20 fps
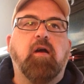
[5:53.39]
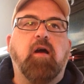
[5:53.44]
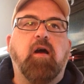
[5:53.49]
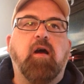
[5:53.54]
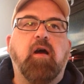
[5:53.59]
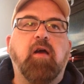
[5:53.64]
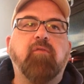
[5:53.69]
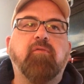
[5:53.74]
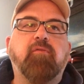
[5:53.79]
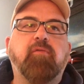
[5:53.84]

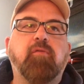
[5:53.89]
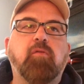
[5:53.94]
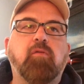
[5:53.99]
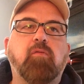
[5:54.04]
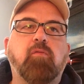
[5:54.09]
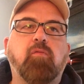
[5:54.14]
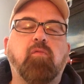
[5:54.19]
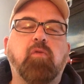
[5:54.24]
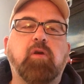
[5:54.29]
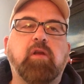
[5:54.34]
I've
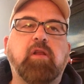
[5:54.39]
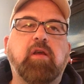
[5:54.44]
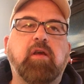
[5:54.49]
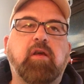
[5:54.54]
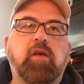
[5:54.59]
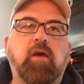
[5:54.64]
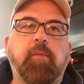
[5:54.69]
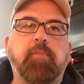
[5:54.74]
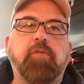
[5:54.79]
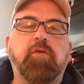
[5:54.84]
really
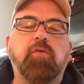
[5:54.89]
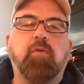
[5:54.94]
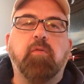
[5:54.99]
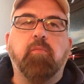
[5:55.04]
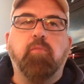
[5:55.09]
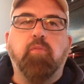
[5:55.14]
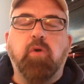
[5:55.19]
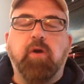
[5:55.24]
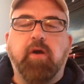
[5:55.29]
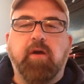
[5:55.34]
come to
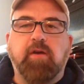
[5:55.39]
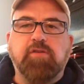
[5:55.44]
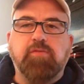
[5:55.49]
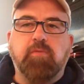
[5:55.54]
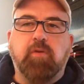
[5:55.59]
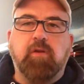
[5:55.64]
embrace